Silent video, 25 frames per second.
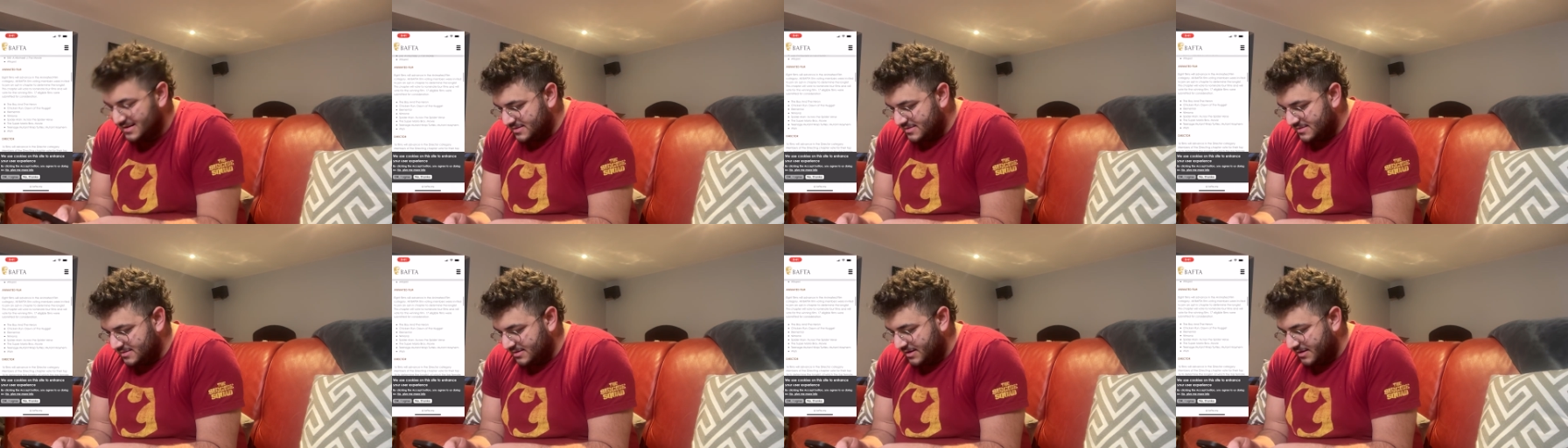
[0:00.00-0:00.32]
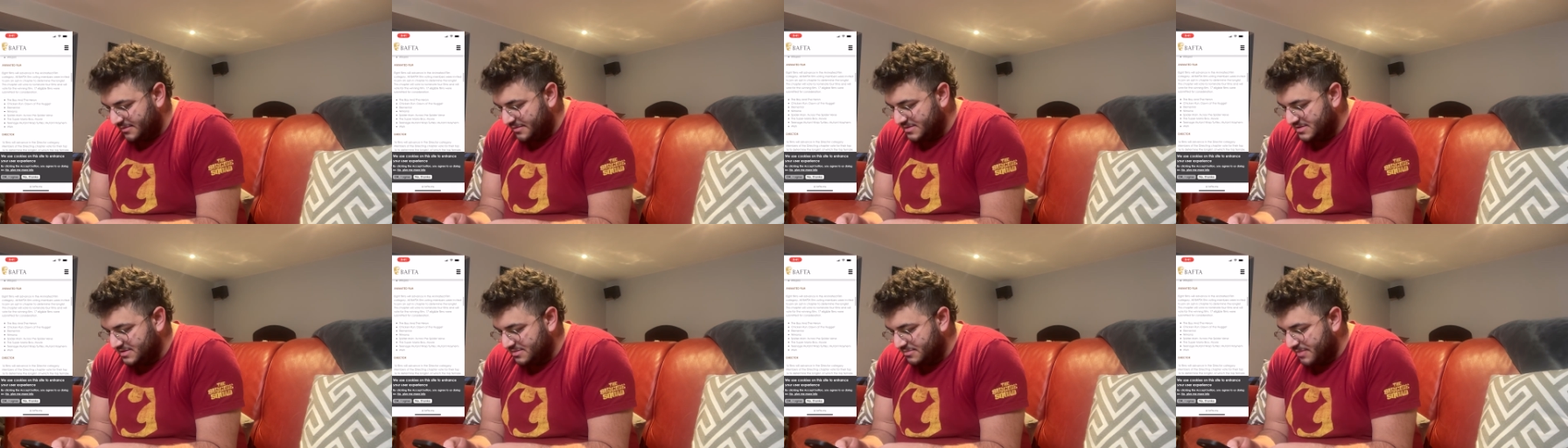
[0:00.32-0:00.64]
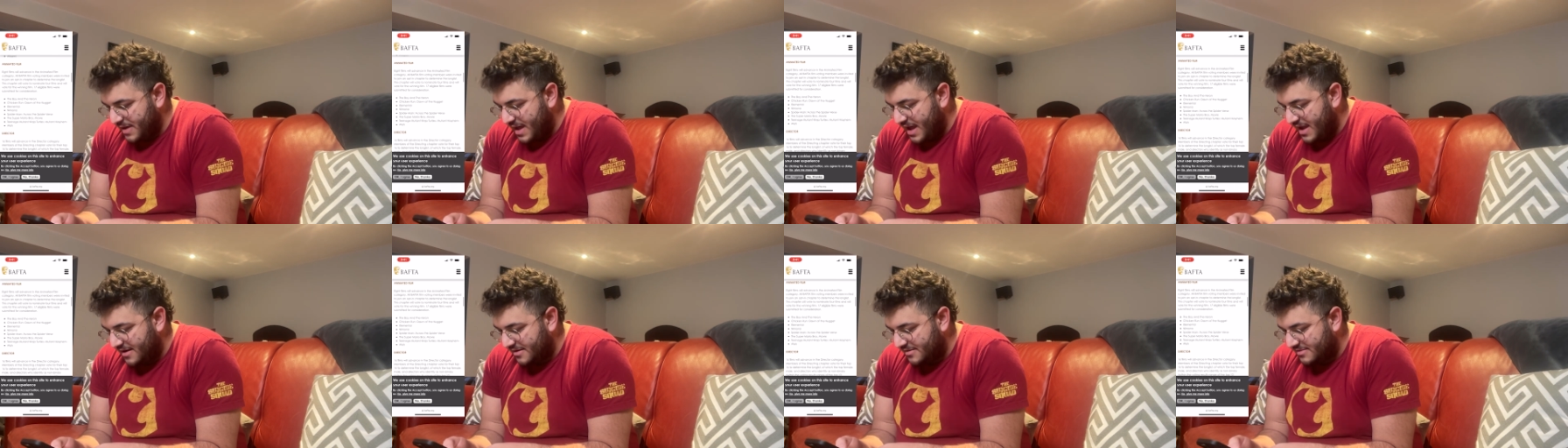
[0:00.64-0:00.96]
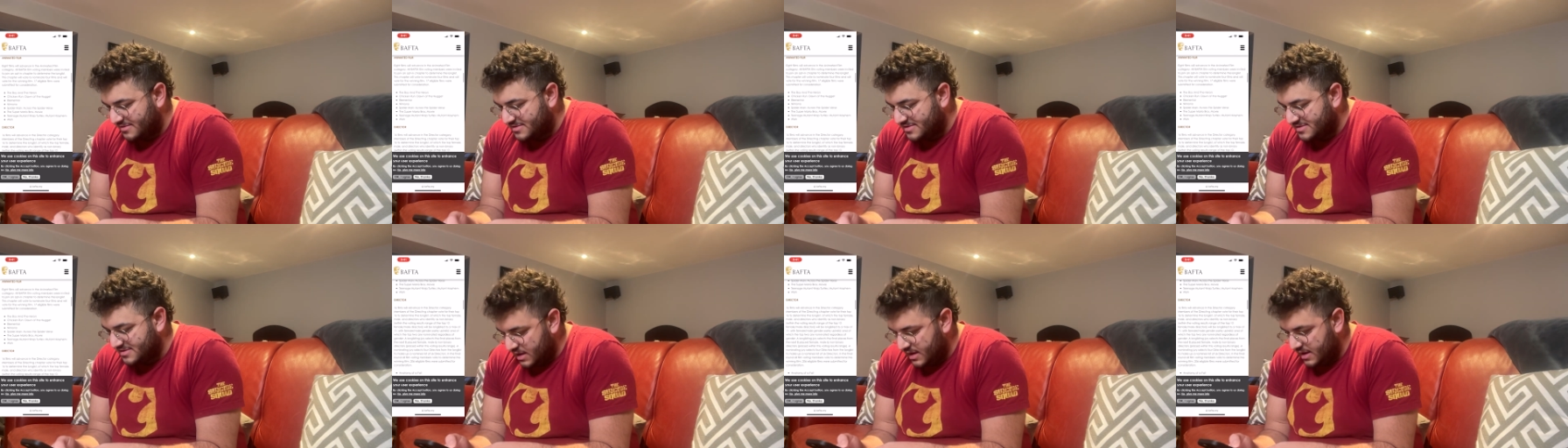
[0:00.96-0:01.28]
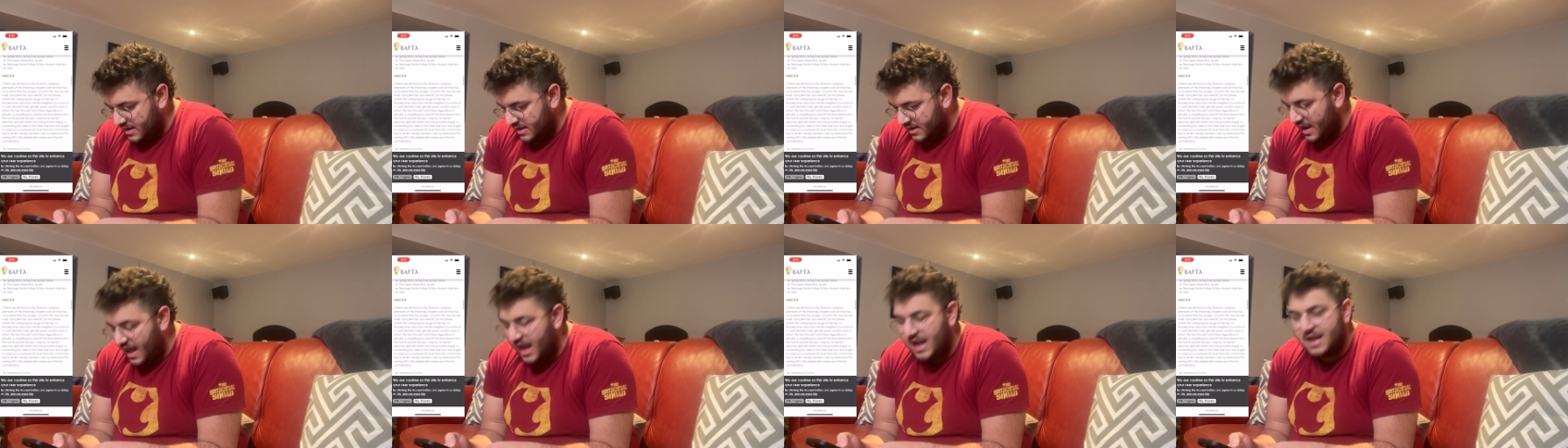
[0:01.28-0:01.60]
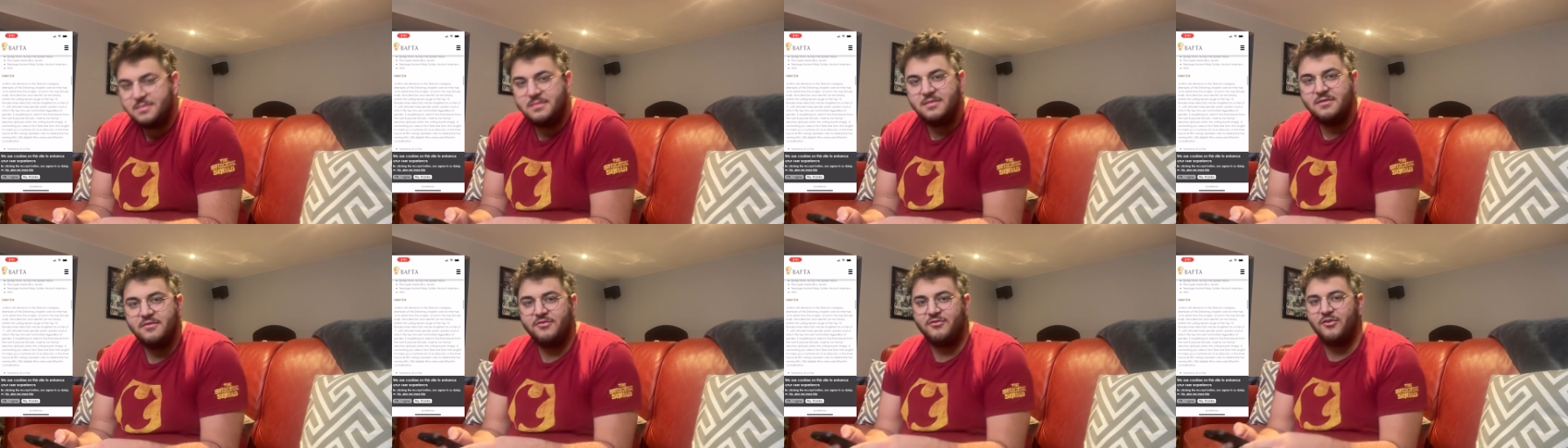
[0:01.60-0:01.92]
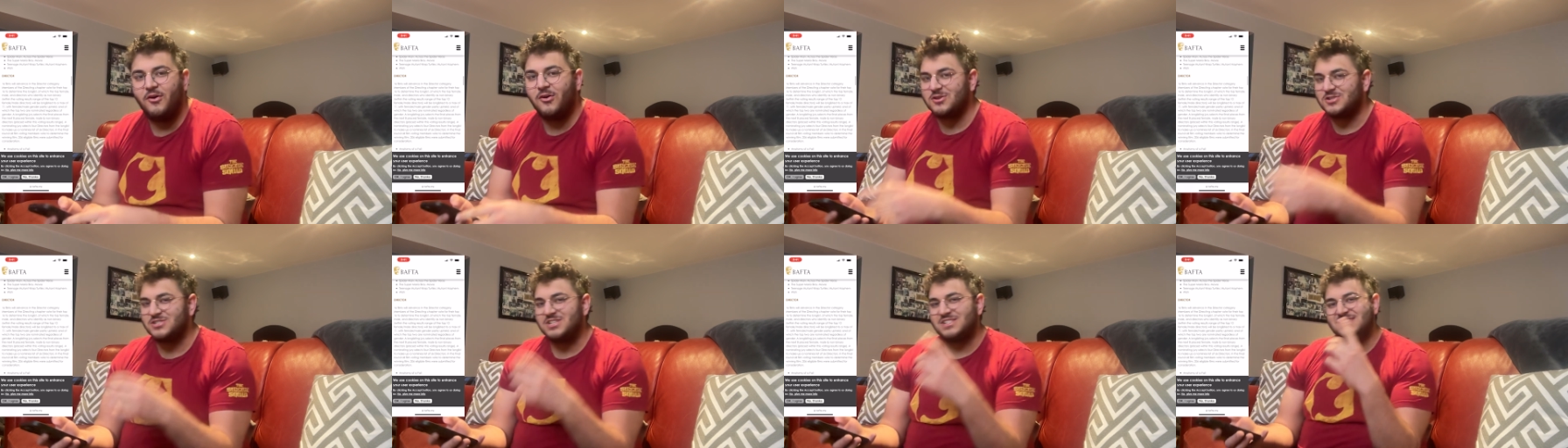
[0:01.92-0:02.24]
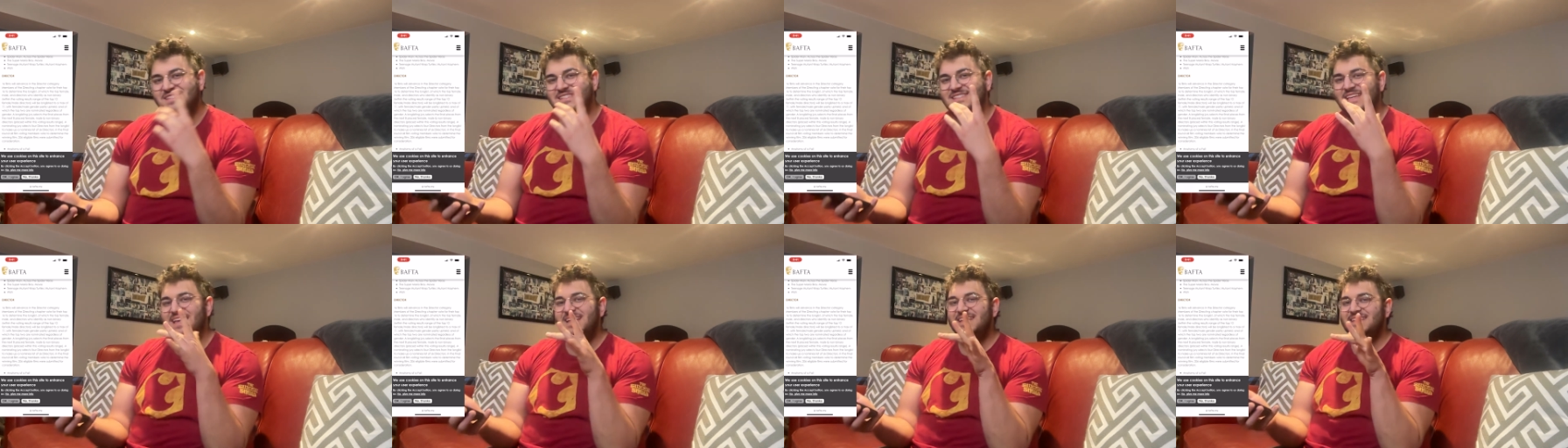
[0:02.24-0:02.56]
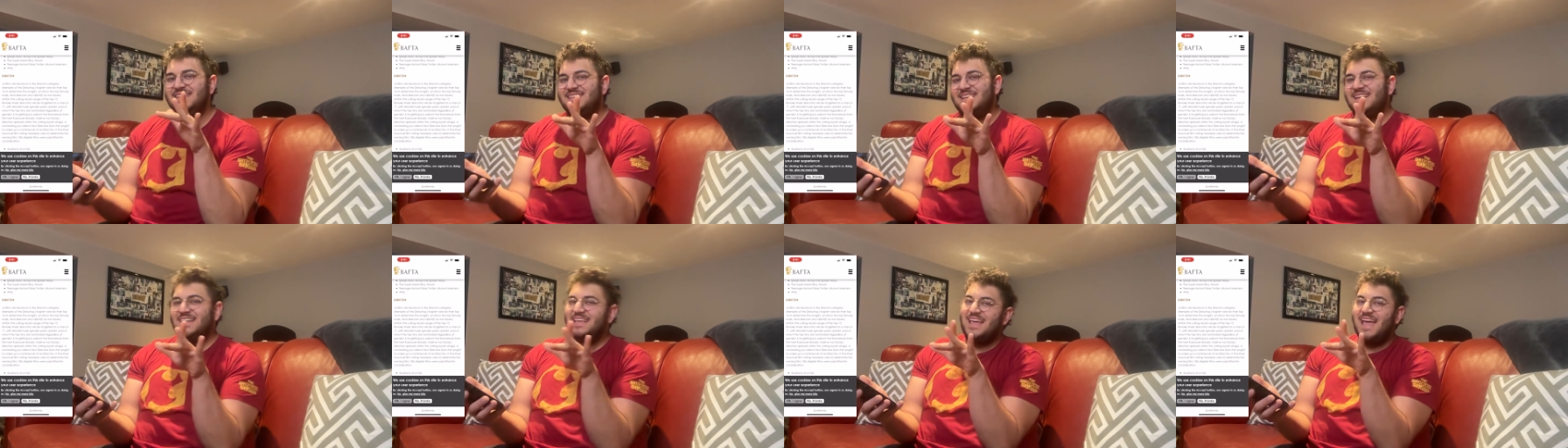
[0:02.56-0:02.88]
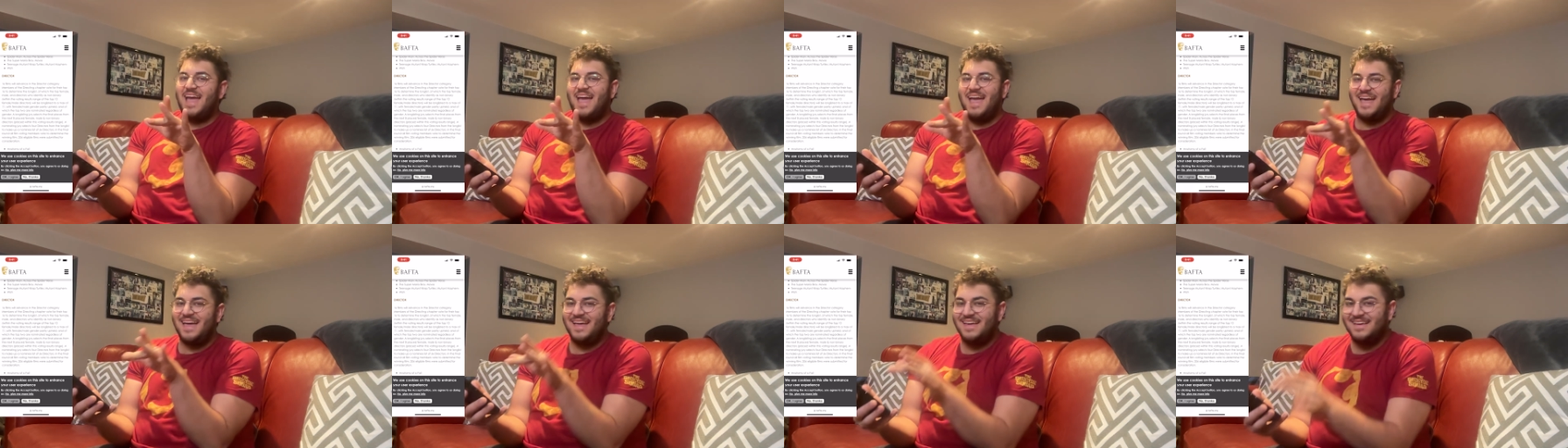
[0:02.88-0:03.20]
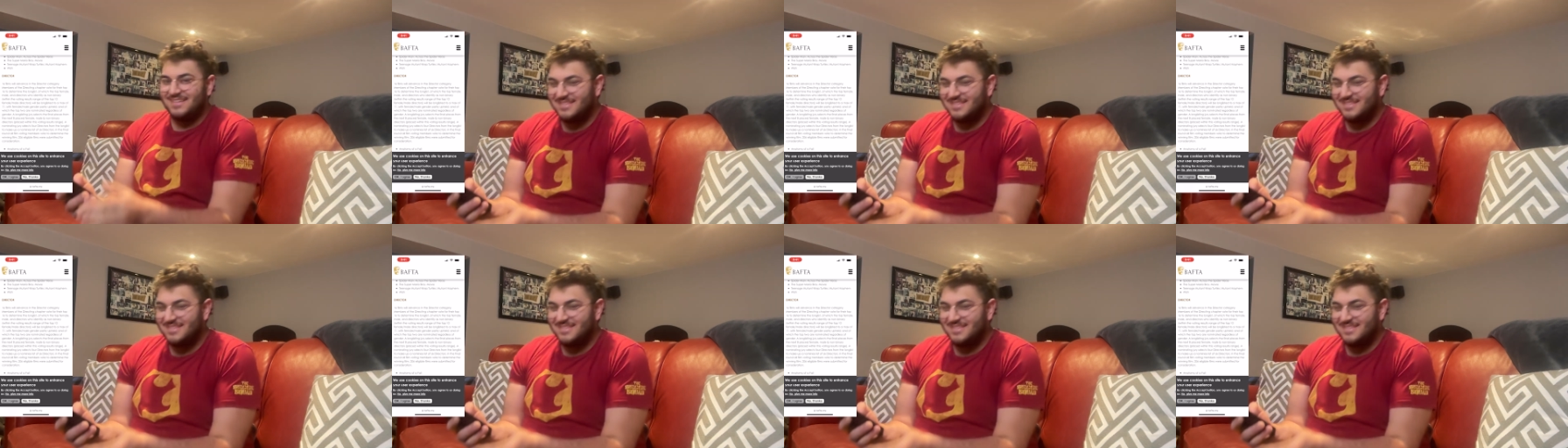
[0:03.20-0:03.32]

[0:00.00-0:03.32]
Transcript: So give me some bangers. Anatomy of Fall, Justine Triet,